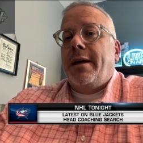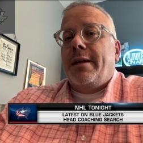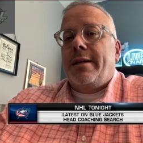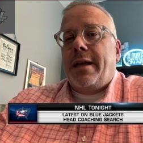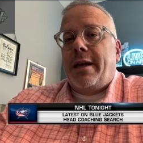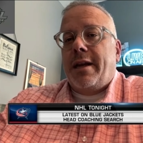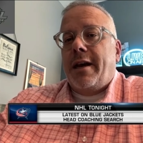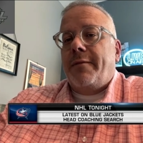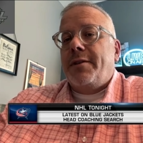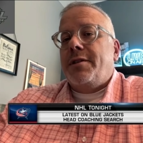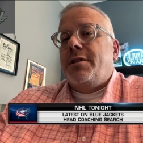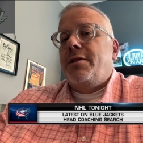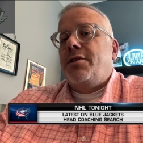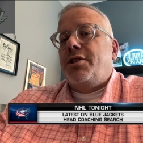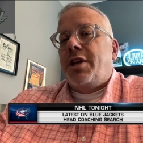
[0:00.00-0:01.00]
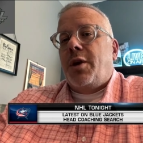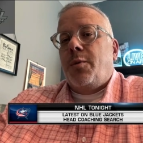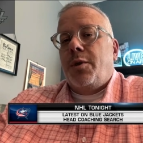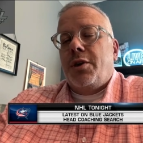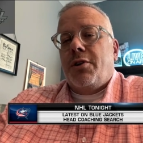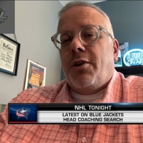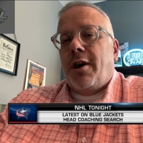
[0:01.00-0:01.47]
Dean Evason, Jay
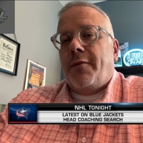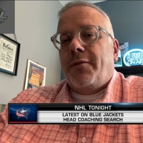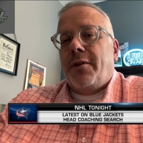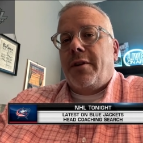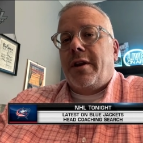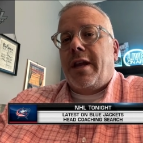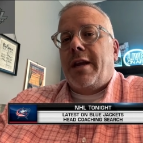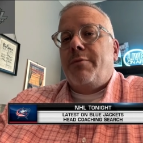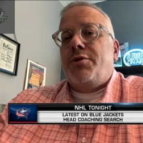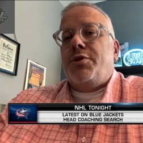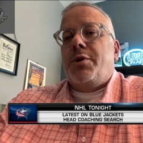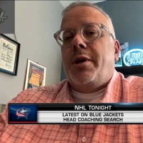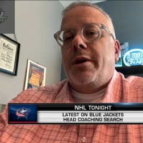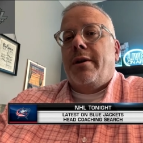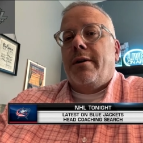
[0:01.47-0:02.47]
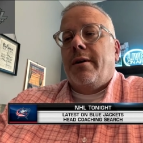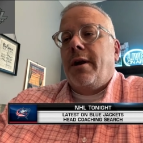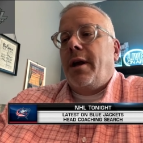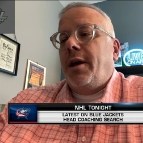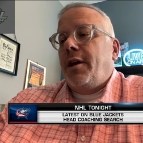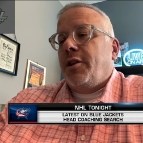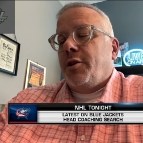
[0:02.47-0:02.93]
Woodcroft are the names you hear.
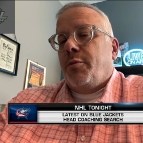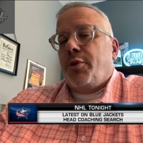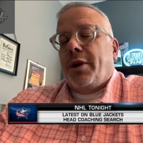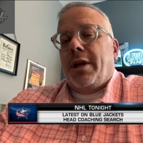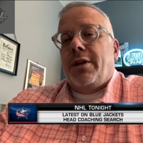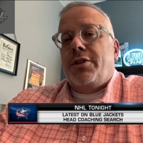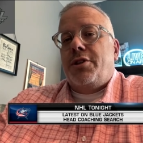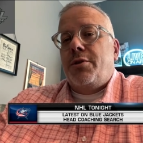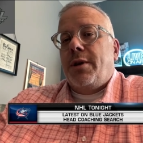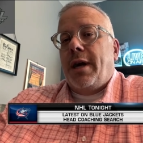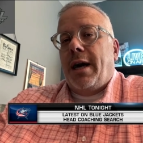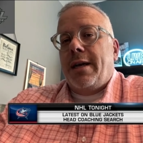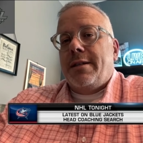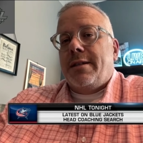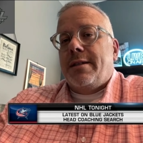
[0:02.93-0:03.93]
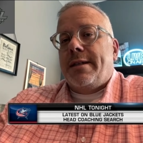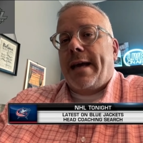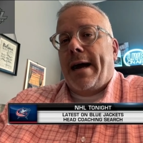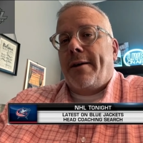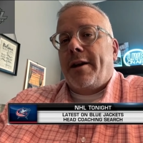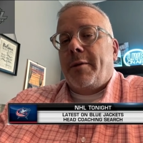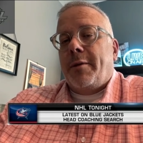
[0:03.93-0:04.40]
They're bringing two guys to
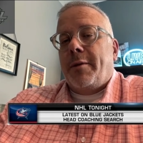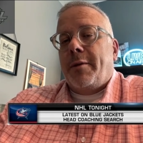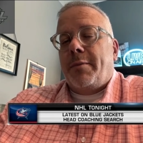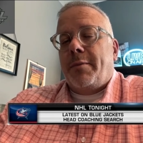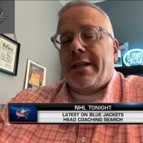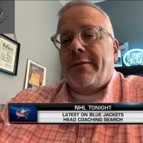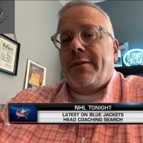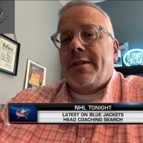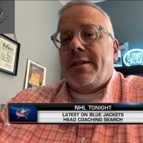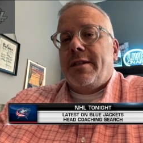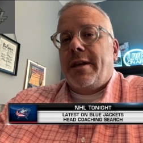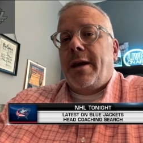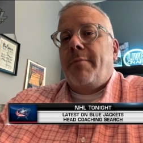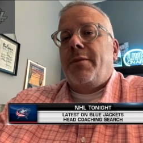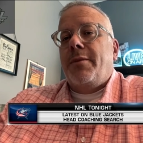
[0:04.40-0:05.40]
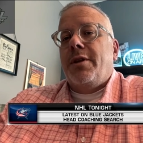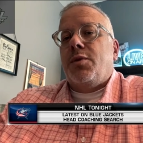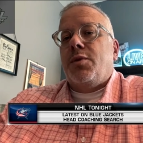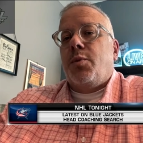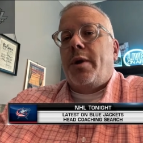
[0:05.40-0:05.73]
town. I believe it's them this